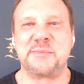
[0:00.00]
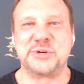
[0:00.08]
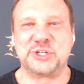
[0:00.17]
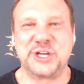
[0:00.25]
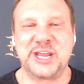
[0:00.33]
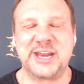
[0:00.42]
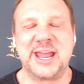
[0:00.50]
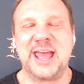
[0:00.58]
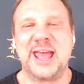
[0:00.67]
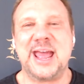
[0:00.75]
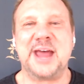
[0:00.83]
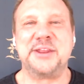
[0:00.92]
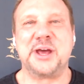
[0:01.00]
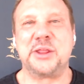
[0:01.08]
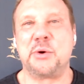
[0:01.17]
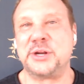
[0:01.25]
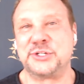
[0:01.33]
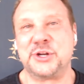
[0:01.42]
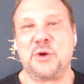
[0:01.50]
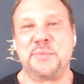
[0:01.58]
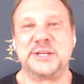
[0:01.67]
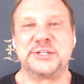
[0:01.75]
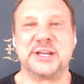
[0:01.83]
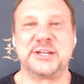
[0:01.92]
machine, and the other one is no
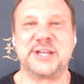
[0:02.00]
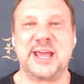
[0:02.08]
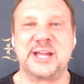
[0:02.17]
business.